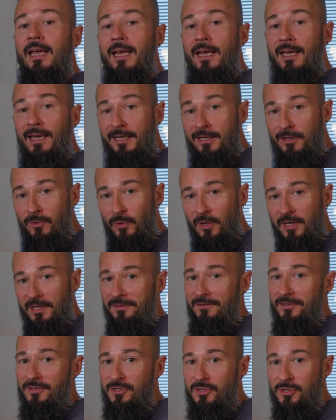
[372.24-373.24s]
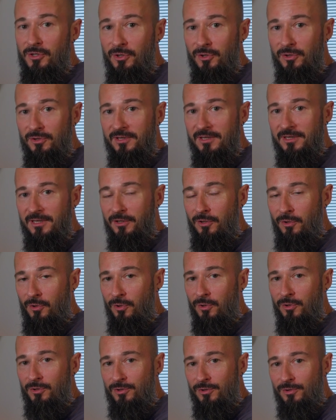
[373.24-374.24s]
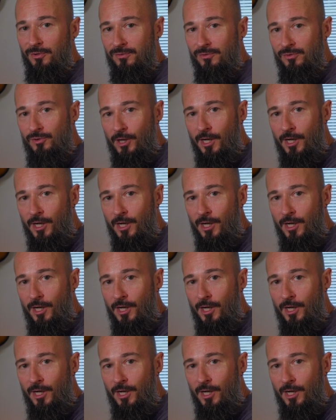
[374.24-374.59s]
Anyway, this is not a course on